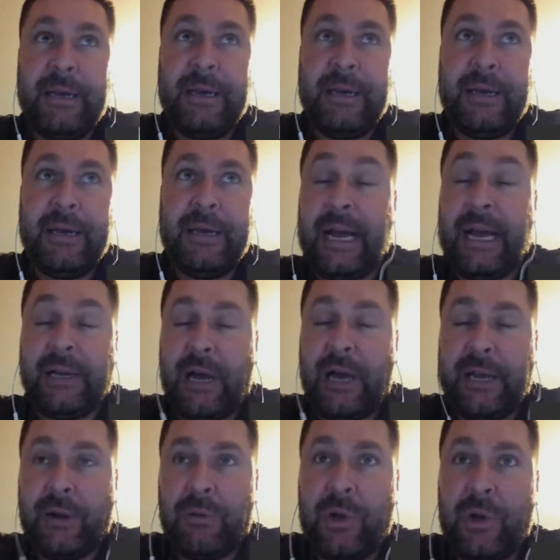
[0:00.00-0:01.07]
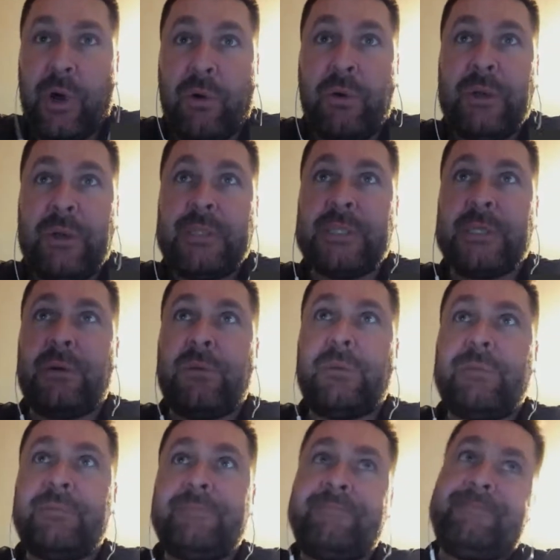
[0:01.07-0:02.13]
again, I don't know. So
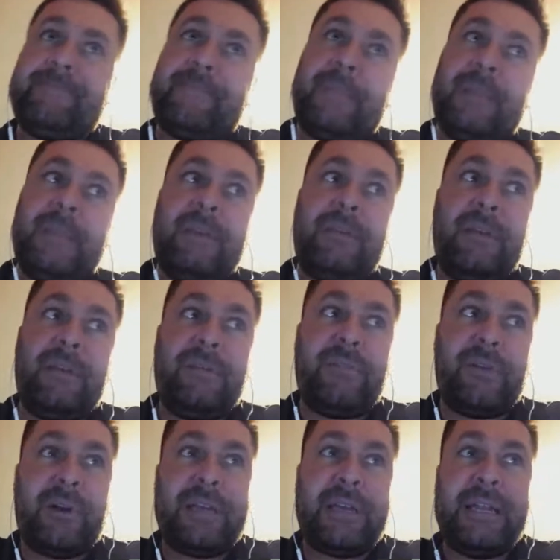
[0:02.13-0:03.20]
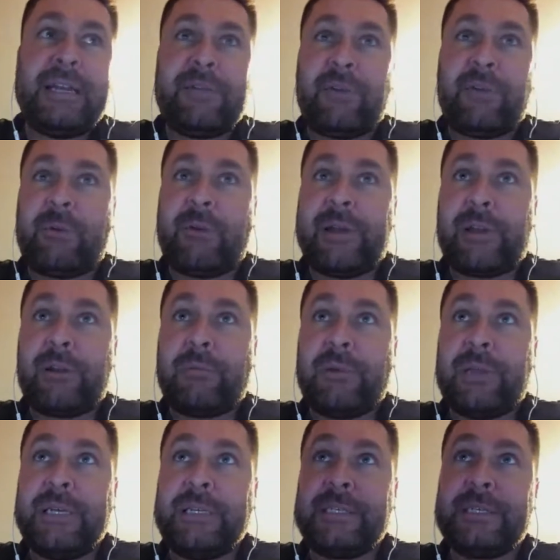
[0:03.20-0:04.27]
if you're not getting it from a regular
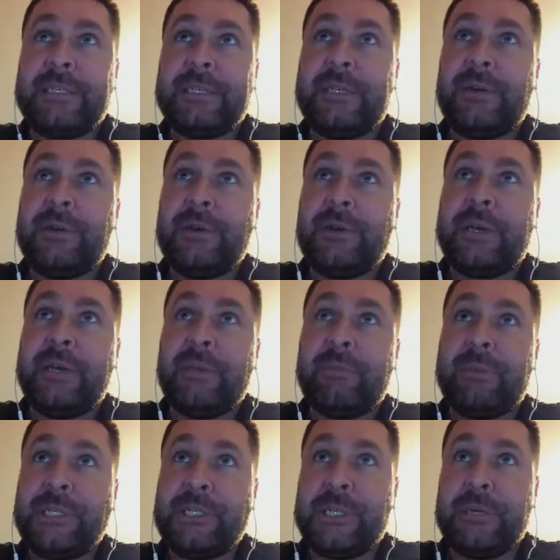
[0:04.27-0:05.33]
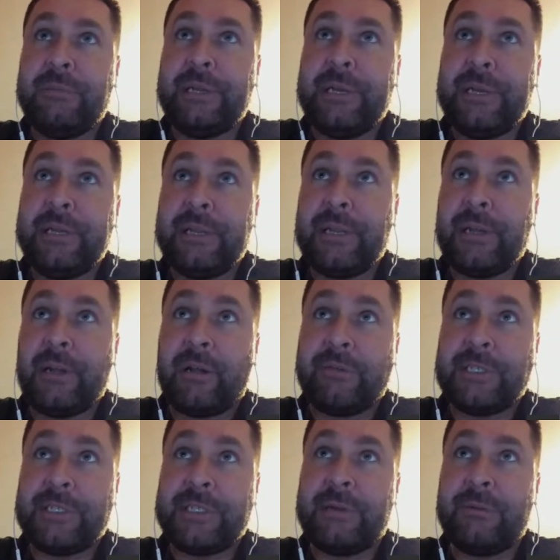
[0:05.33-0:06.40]
place, you'll get your big shipment in, and then all of a
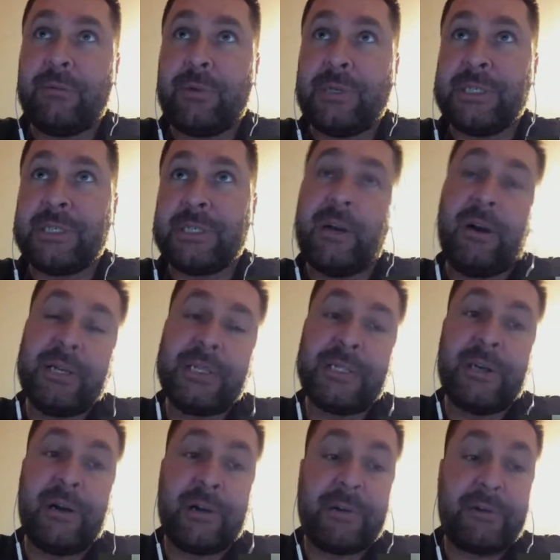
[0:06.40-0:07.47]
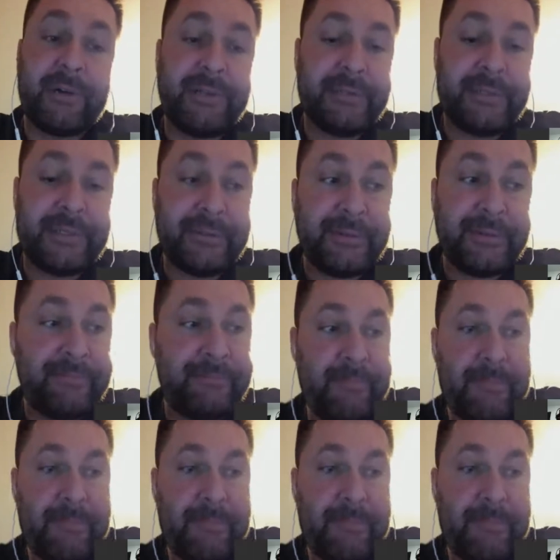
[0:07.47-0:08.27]
sudden, once it's gone, right? So. Yeah,